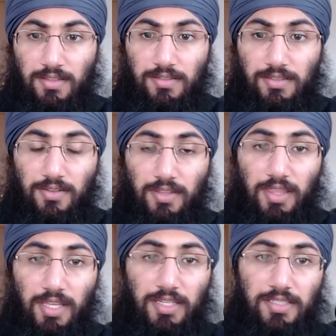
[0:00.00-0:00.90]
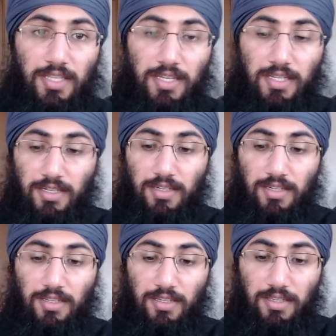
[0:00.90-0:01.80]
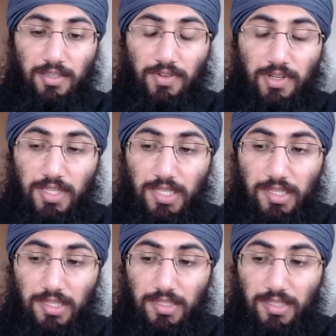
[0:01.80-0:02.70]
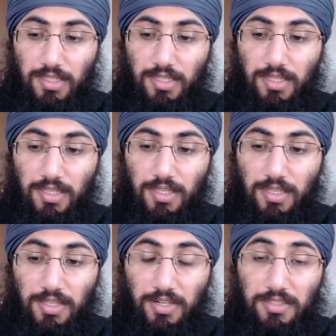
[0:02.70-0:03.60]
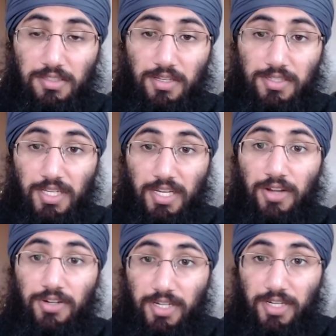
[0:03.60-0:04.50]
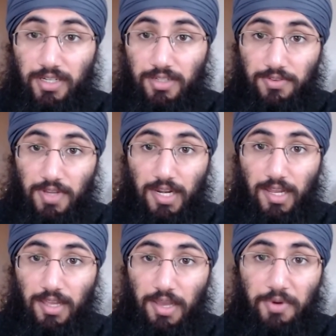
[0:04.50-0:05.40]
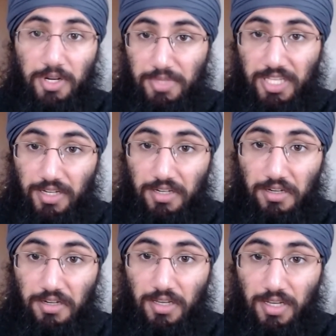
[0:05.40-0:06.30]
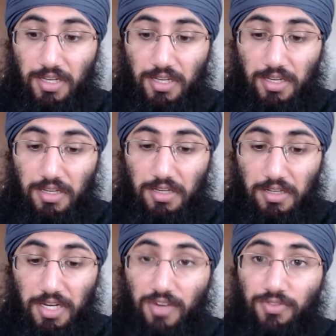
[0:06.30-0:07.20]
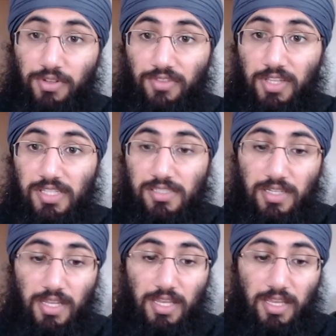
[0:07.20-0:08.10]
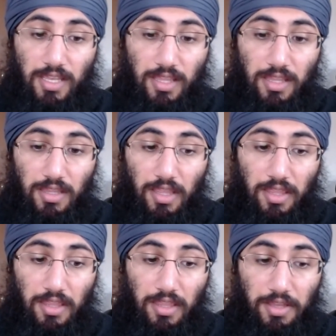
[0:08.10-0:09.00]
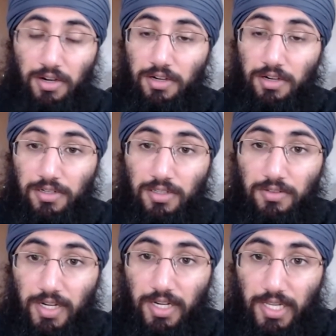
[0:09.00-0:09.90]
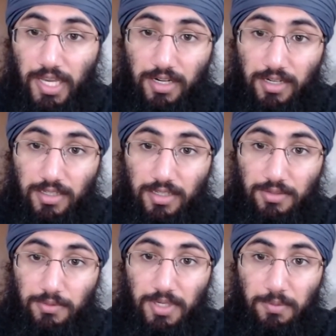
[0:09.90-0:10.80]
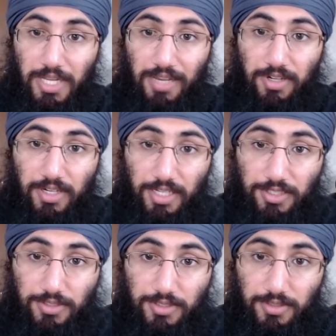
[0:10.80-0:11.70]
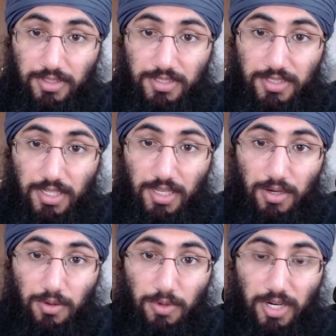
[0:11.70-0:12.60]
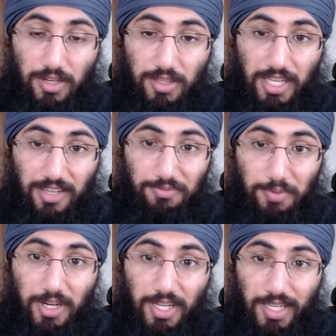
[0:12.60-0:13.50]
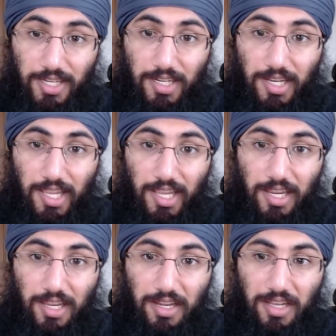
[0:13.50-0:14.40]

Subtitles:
So the thing is that even on there's a counter narrative, and I want to be careful of this. There are Gurdwara in Canada where we have international students where they've put in a